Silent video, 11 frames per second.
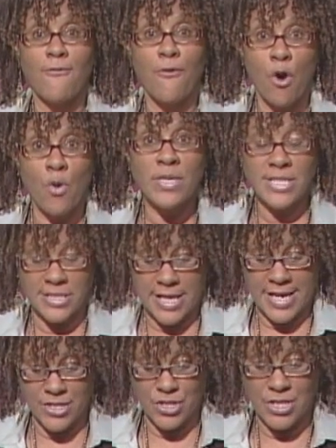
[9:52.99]
forward
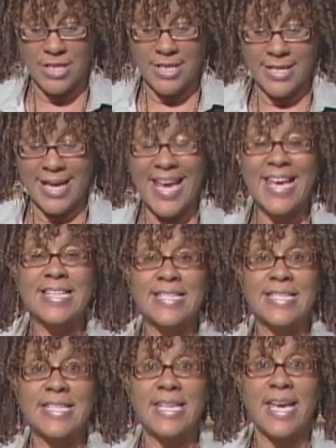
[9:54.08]
slash
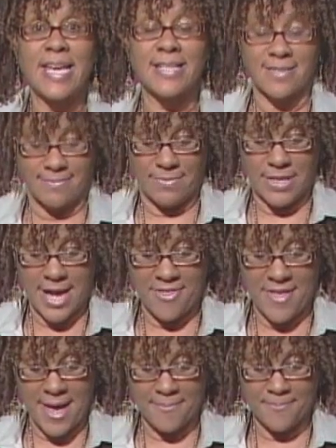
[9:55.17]
STS. You got
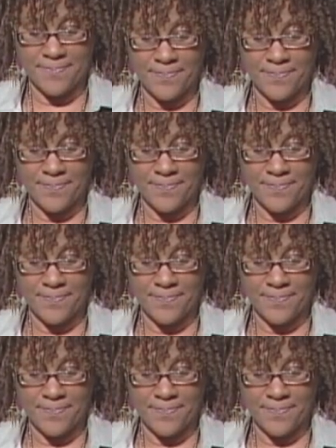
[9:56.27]
that?